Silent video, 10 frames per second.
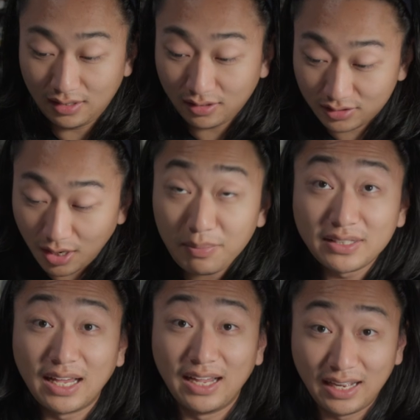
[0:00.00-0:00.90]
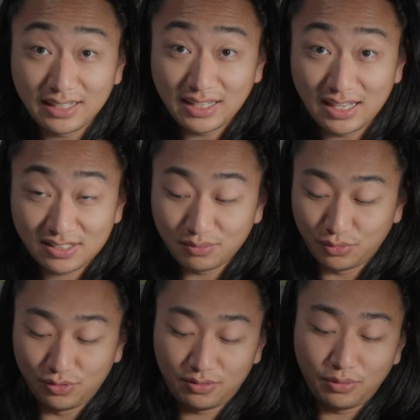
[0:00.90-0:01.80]
And on top of that, I asked him
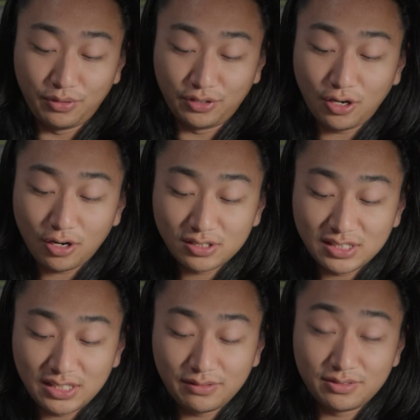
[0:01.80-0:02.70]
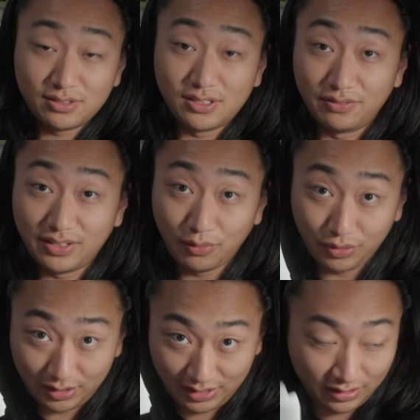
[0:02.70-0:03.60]
to throw in card sleeves, stuff that
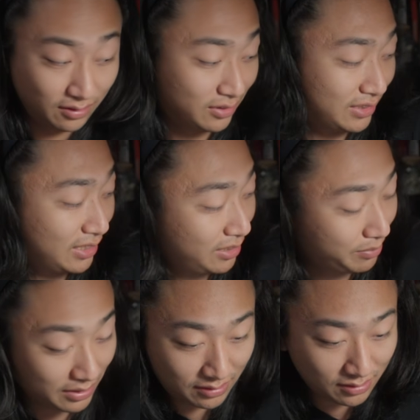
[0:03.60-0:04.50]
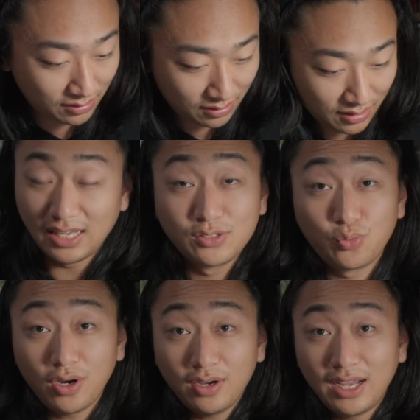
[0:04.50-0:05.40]
we need on a daily basis, as
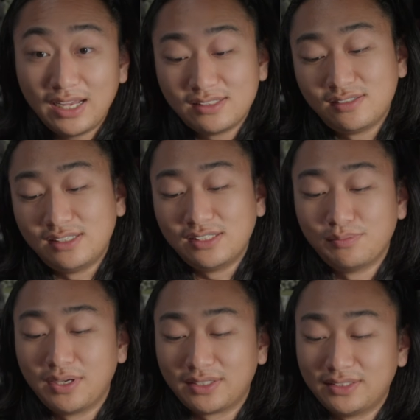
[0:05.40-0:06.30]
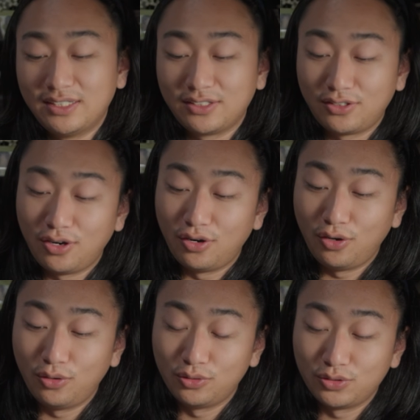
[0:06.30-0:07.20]
well as these magnetic card
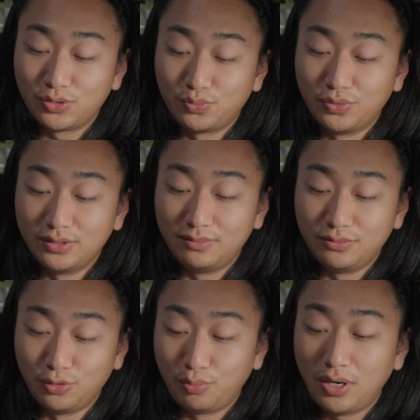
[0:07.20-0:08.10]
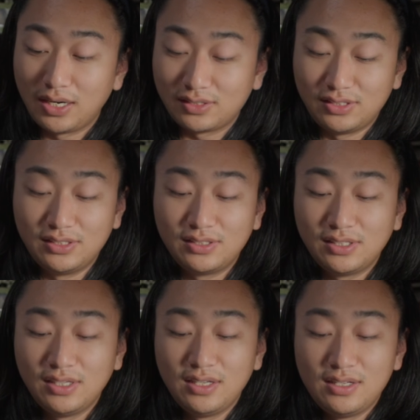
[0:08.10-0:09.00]
holders with your proxies
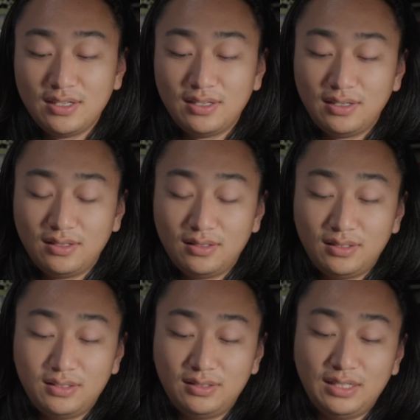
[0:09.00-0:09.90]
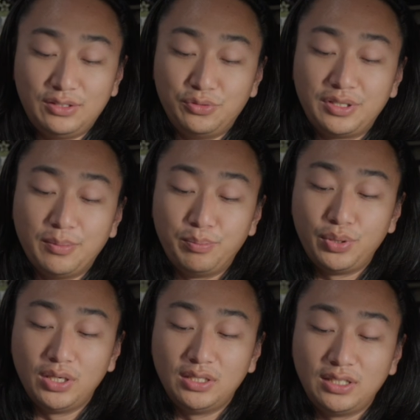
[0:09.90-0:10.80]
that you can
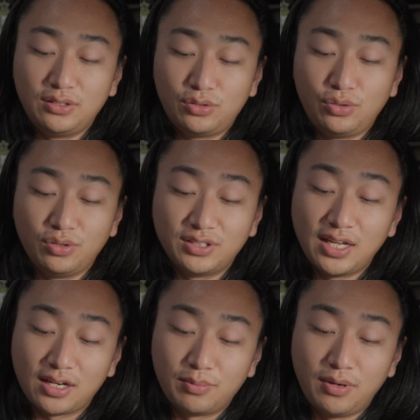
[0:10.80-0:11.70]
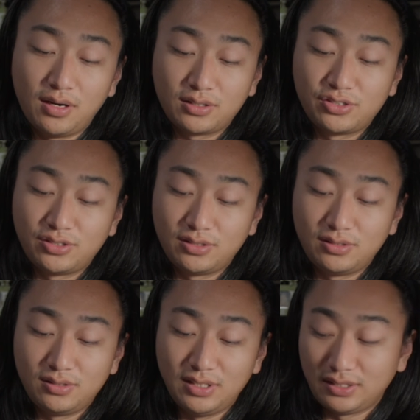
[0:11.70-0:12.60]
put into your deck box
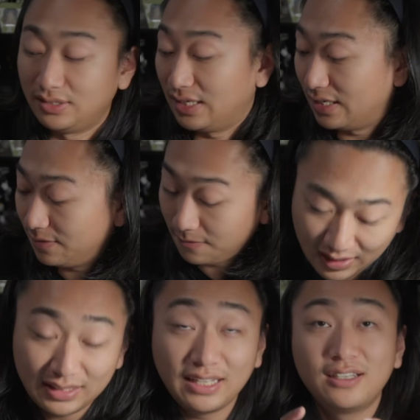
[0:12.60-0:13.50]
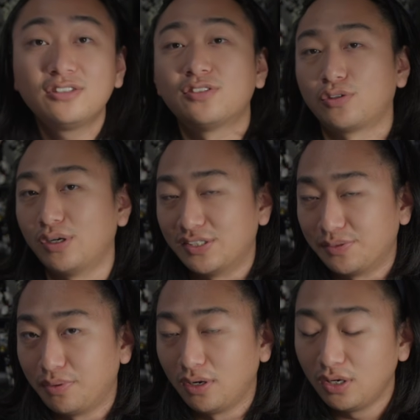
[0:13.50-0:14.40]
like that. And then here's the crazy
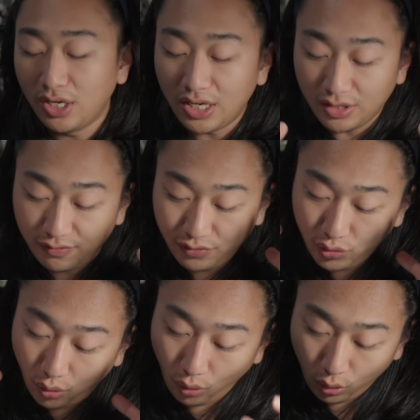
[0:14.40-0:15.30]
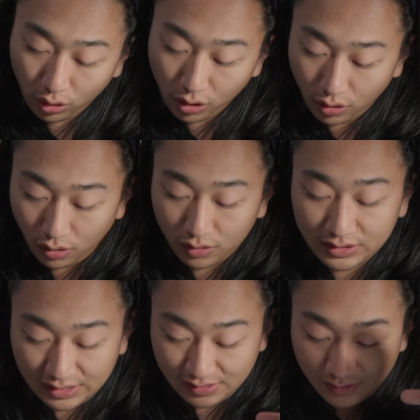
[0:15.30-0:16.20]
part. If you order all
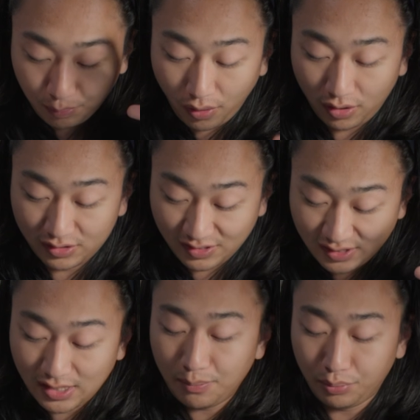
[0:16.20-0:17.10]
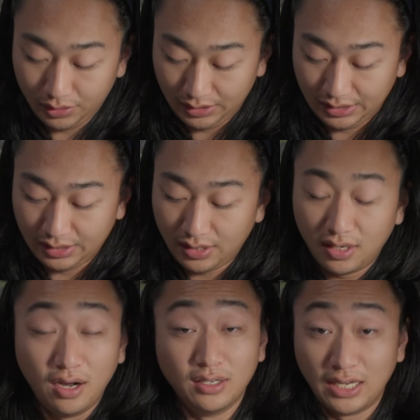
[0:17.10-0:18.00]
these parts separately
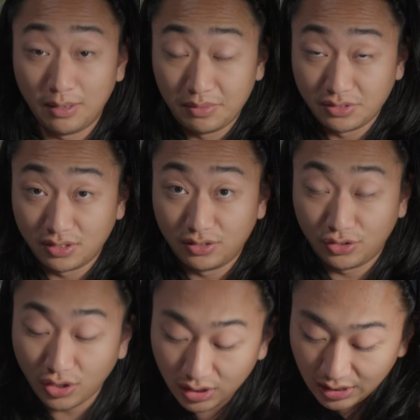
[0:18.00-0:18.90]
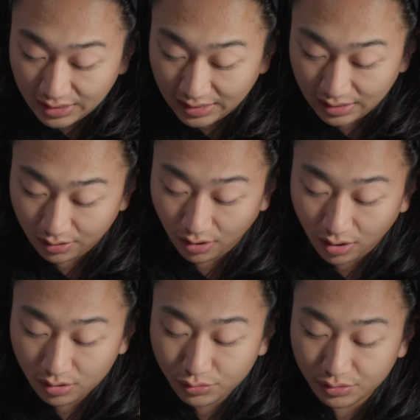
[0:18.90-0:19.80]
on Amazon, you're looking at
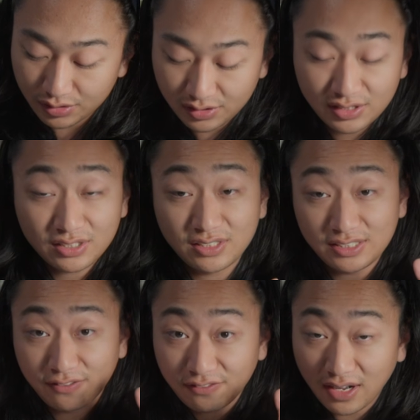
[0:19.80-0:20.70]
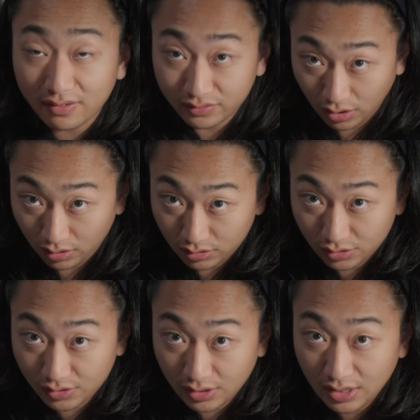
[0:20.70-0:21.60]

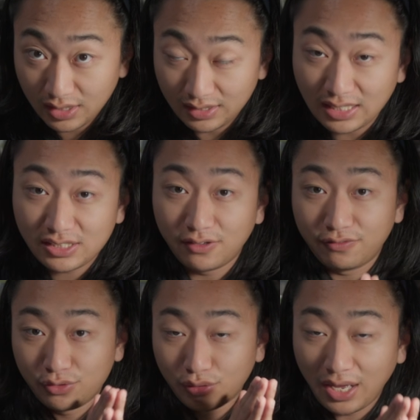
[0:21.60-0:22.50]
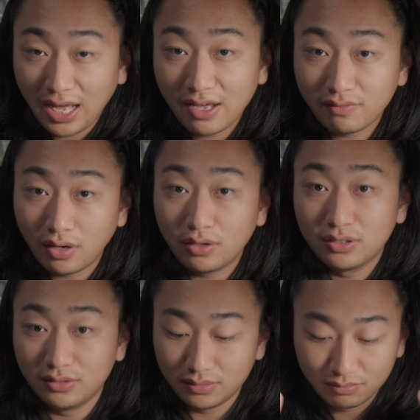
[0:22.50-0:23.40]
$165. That's if you have all
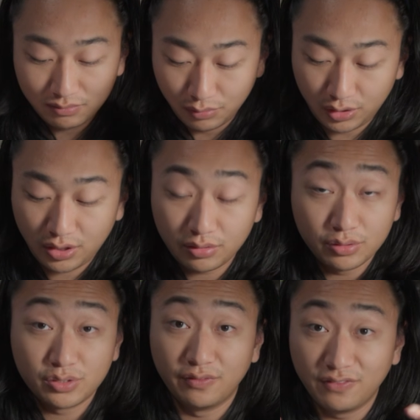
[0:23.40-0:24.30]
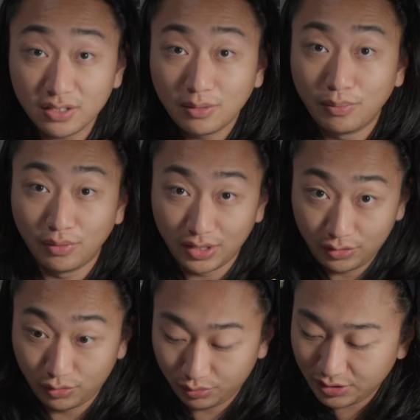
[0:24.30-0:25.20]
the materials available in
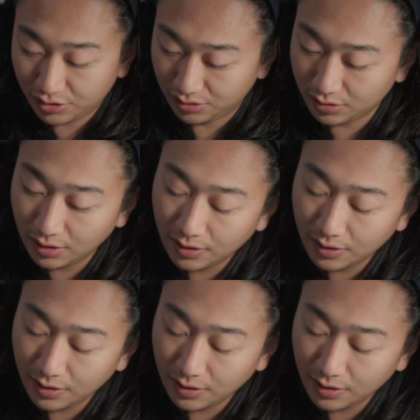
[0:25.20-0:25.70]
your region,